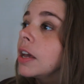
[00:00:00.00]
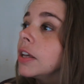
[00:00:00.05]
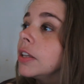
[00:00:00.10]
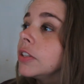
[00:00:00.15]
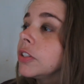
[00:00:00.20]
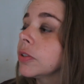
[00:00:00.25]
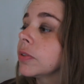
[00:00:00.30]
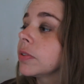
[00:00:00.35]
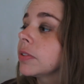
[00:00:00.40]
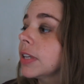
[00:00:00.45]

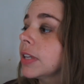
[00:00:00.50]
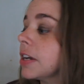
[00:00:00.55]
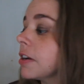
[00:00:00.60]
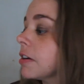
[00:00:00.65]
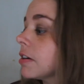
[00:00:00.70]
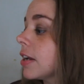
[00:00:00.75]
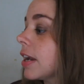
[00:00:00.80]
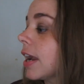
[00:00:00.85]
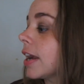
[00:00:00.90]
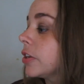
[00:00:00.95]
So
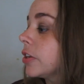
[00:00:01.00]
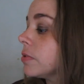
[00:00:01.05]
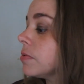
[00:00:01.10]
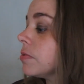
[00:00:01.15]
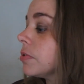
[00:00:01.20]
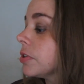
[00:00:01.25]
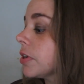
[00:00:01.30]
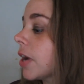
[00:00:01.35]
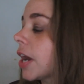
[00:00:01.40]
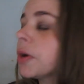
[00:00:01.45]
Saturday, I
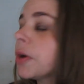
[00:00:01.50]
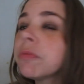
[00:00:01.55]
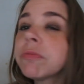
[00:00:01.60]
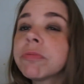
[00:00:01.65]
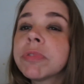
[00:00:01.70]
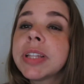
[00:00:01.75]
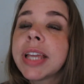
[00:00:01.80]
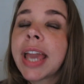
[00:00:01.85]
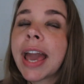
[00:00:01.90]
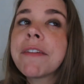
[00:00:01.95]
don't I don't
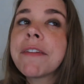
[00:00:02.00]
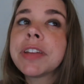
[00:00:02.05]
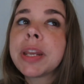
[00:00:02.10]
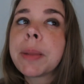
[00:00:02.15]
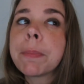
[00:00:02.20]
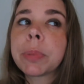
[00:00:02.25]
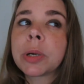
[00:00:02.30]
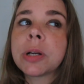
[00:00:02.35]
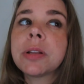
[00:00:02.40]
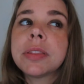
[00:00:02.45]
really have
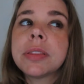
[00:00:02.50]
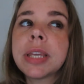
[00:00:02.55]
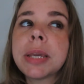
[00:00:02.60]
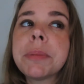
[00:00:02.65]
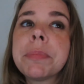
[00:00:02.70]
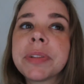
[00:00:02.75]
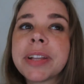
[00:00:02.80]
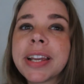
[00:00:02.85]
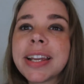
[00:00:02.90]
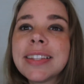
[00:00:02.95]
any birthday
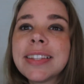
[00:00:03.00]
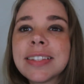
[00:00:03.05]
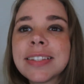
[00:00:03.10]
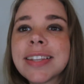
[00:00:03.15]
plans